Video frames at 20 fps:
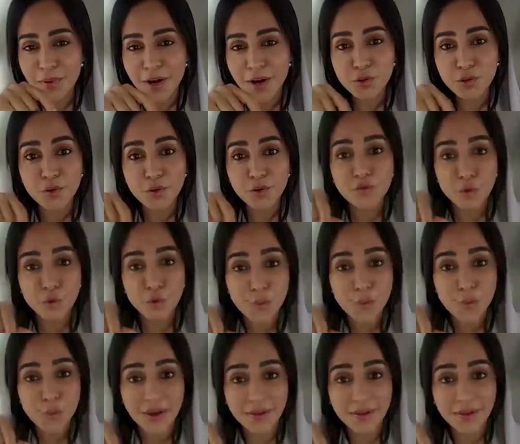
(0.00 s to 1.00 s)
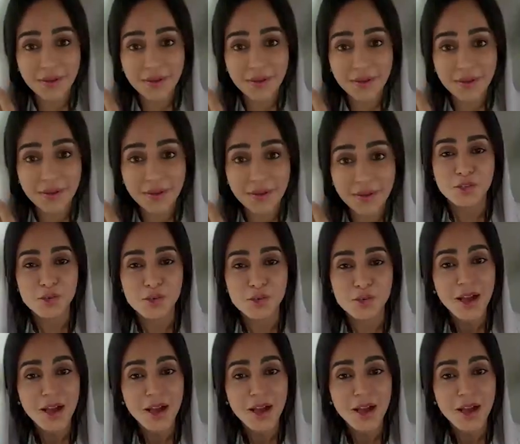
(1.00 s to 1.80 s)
some part of Oman.